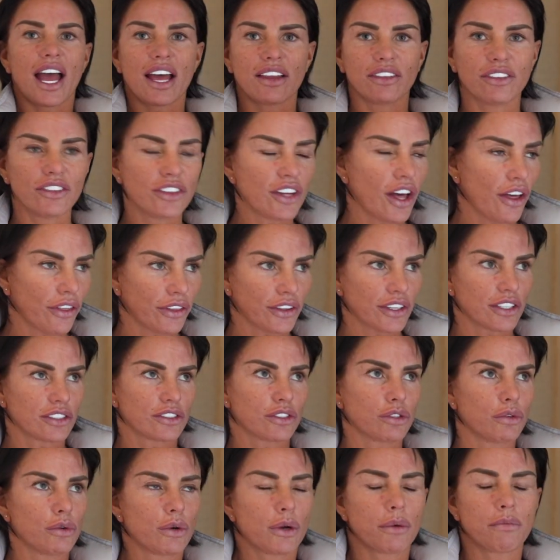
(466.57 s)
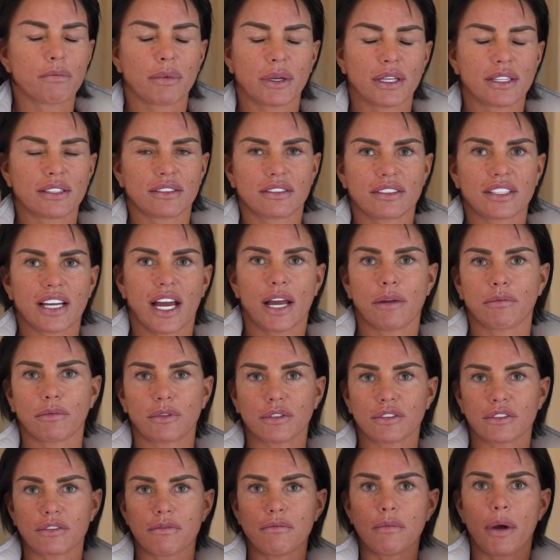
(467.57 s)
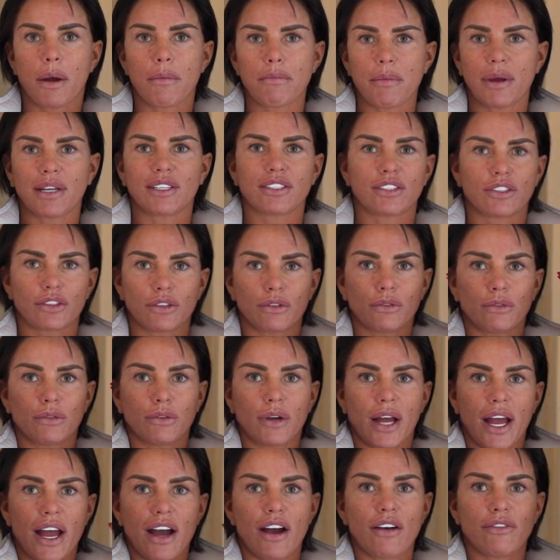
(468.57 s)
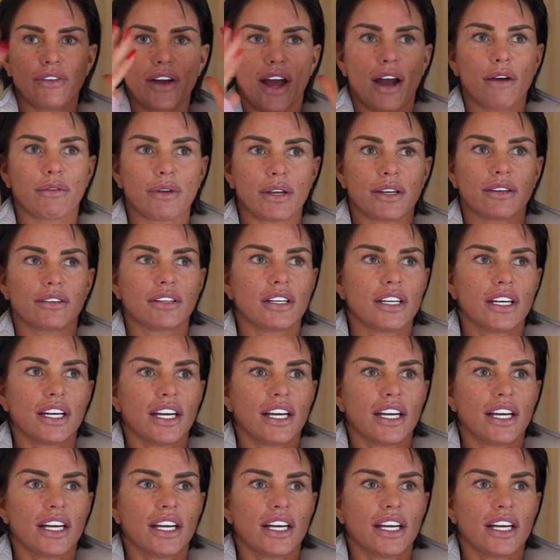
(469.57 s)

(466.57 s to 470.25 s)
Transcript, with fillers: nothing at all can be the same because of my mental health, how it,